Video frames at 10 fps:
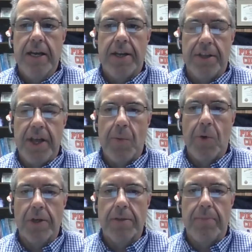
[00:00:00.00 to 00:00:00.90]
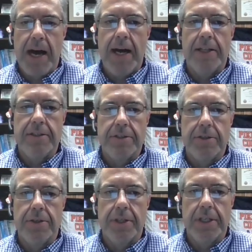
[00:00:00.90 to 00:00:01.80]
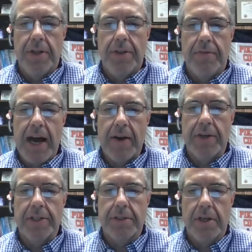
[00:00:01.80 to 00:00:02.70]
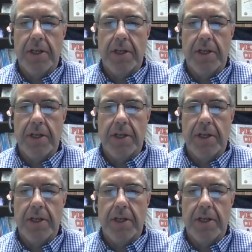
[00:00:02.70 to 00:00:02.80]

then they work to bind to the virus